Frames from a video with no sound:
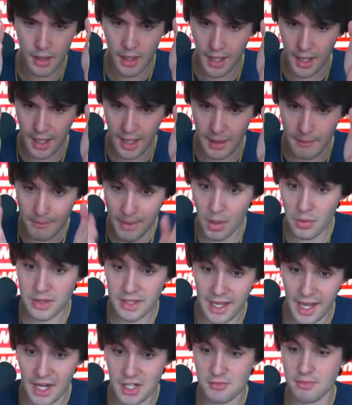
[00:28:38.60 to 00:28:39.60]
I met with a
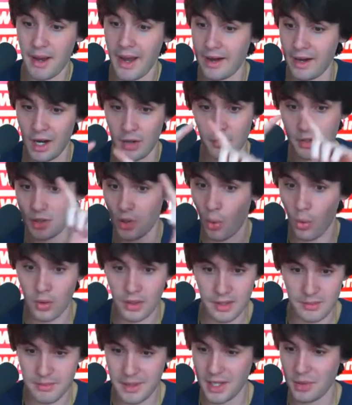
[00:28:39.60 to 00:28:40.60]
cash buyer. I
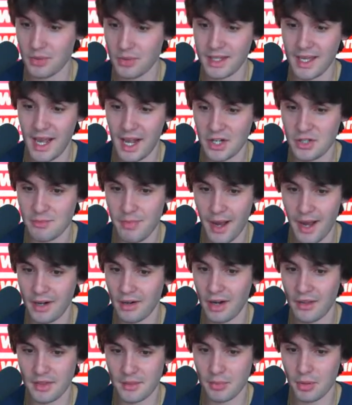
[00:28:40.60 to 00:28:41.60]
recorded me with the cash
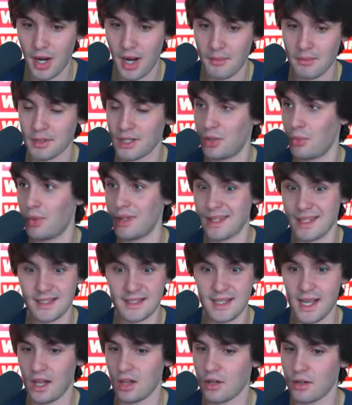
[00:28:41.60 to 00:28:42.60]
buyer at the property with the
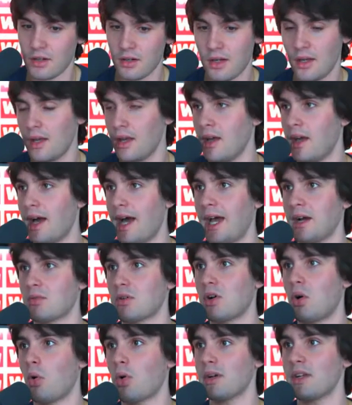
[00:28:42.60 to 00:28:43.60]
seller. I
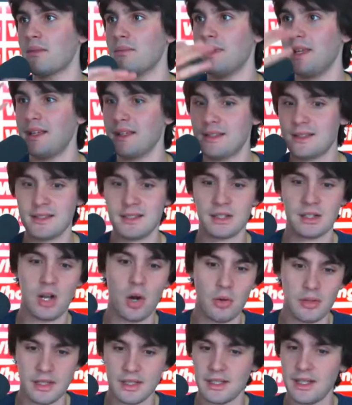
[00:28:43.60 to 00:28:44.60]
recorded me
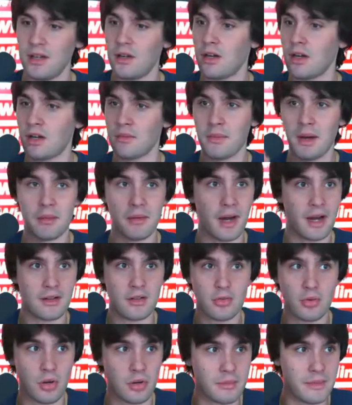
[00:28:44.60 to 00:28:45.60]
going the deal. I remember I
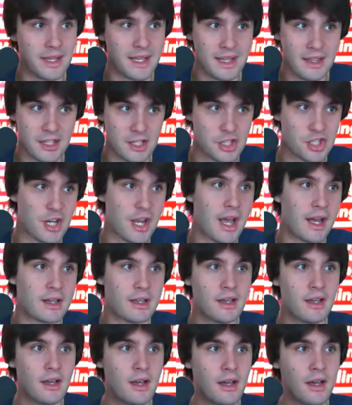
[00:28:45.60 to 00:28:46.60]
recorded me getting the check.
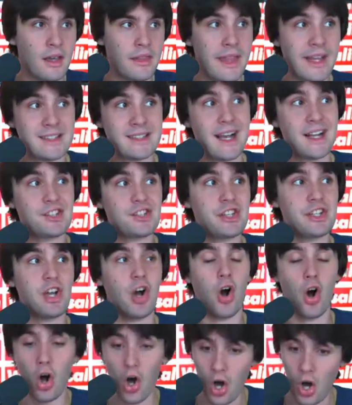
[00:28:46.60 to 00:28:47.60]
That is actually
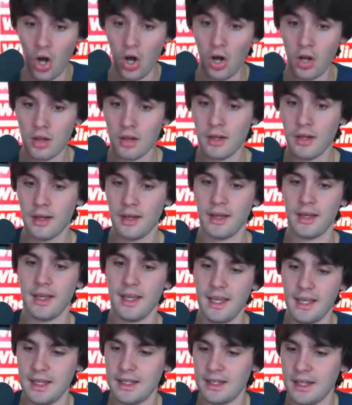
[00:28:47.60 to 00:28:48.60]
all
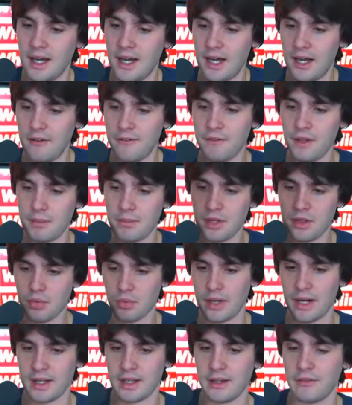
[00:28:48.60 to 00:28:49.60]
in Flippeth
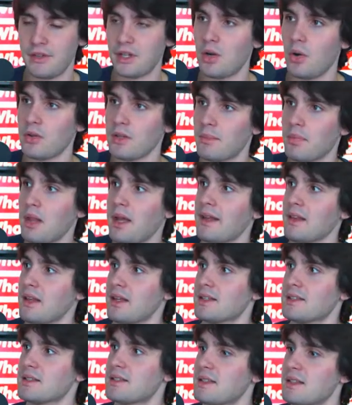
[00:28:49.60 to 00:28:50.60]
Rick if you go in the
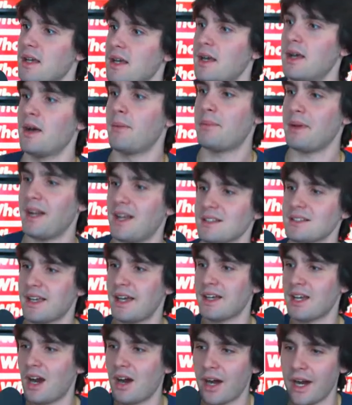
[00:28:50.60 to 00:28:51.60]
playlists. But I was
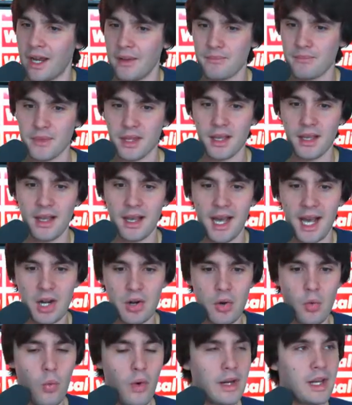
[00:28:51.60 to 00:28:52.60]
like, all right, how do
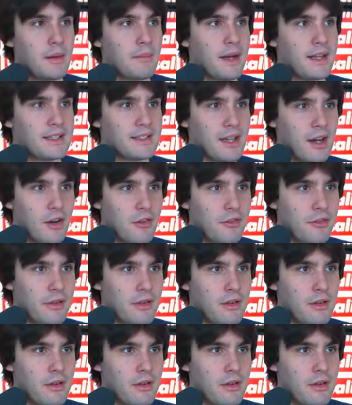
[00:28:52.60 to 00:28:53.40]
I one up myself?